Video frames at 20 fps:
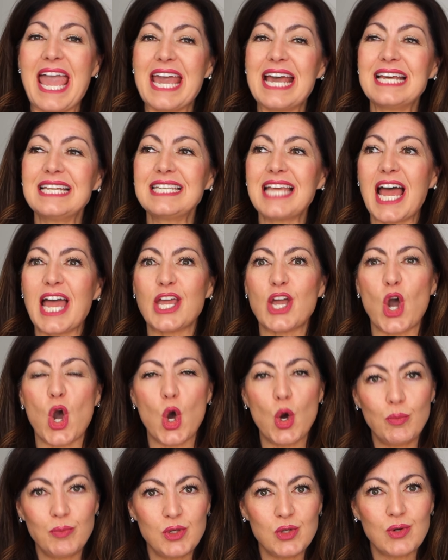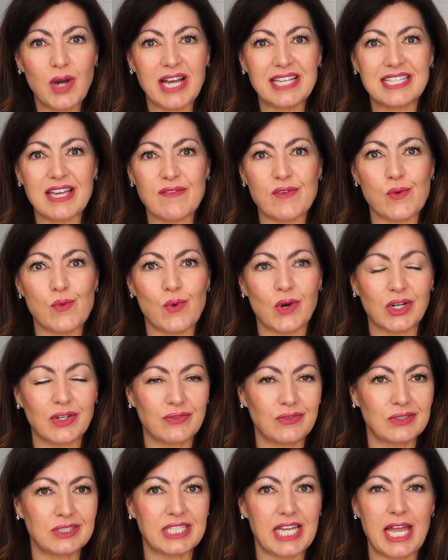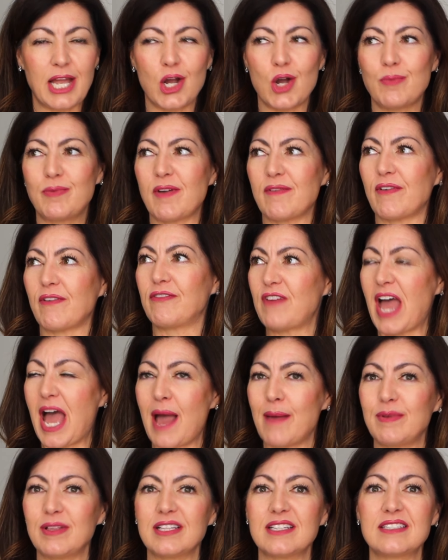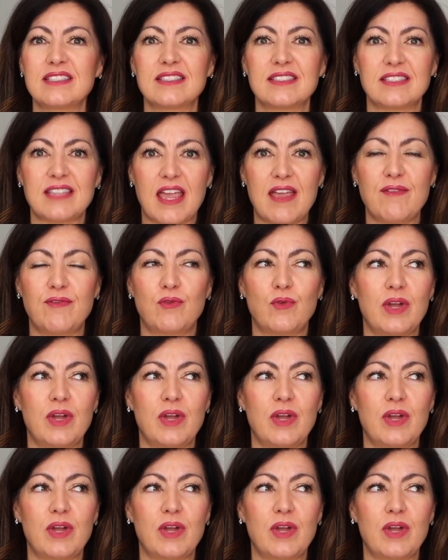And I hope you guys have a wonderful day. I hope you have a fabulous, safe